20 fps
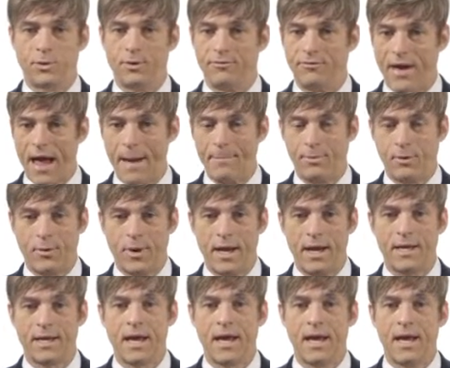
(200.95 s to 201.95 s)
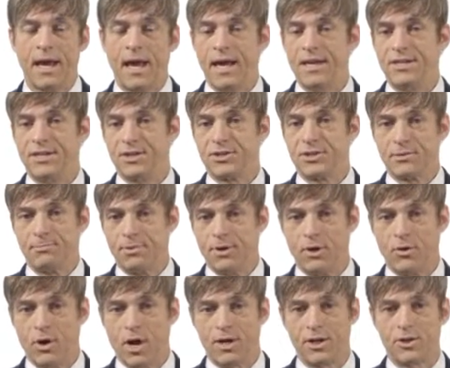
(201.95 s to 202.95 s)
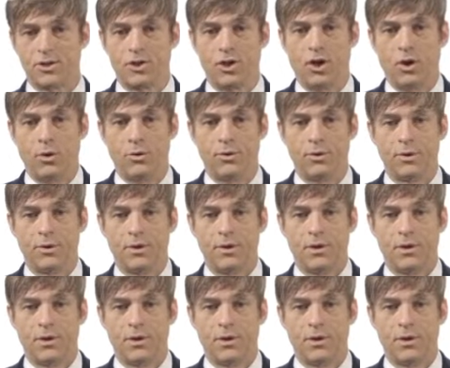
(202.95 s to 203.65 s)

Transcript: to evaporate and disappear on its own.